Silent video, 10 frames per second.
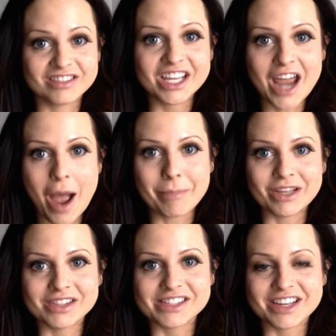It
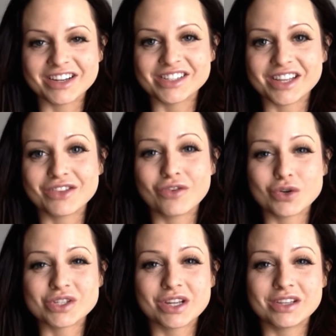happens. Like I said, the
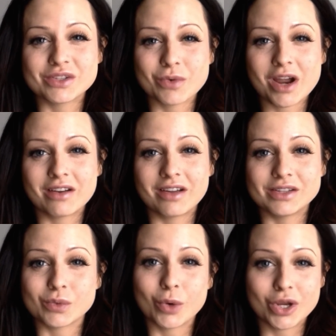first thing is to
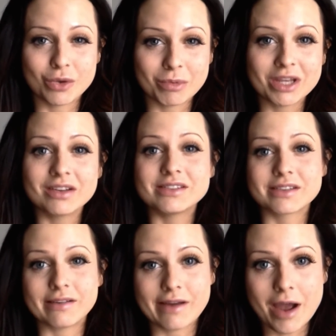recognize we're human. It's
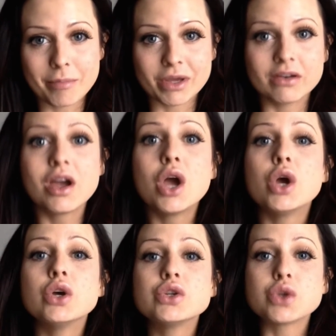going to happen.
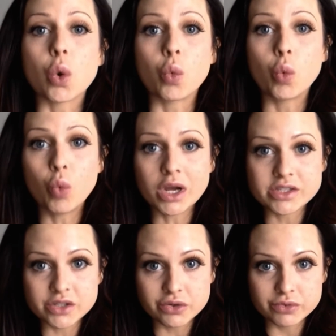So what
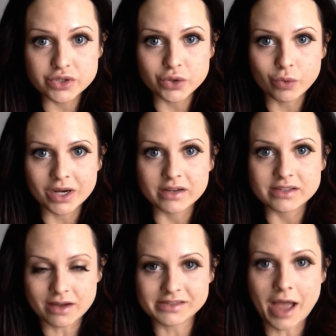do you do when it
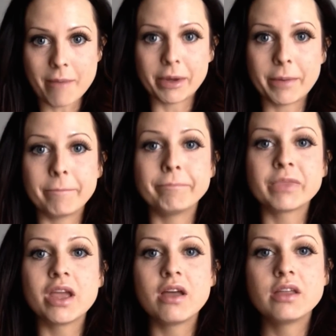does happen?
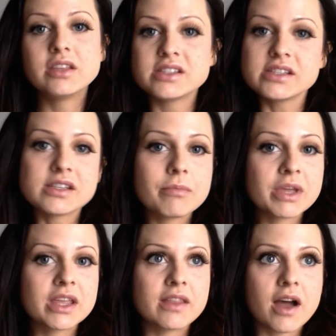This is
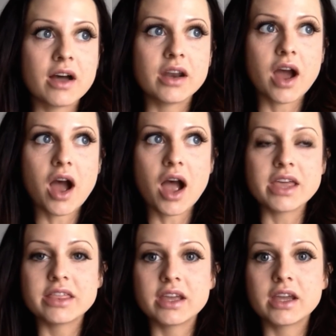something that I
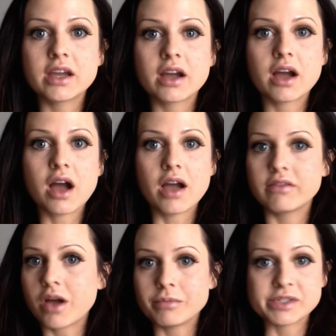think I've
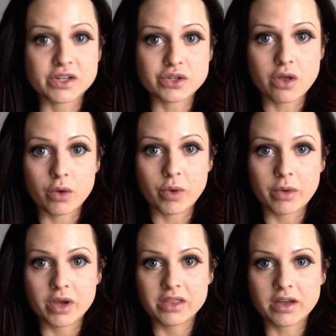come such a long way
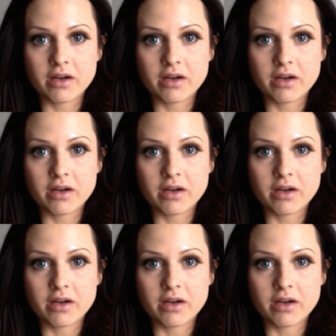with.